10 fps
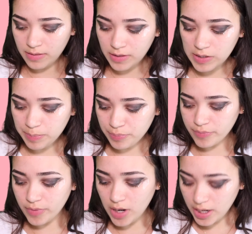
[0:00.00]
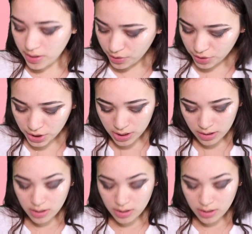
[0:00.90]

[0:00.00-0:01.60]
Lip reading: this brush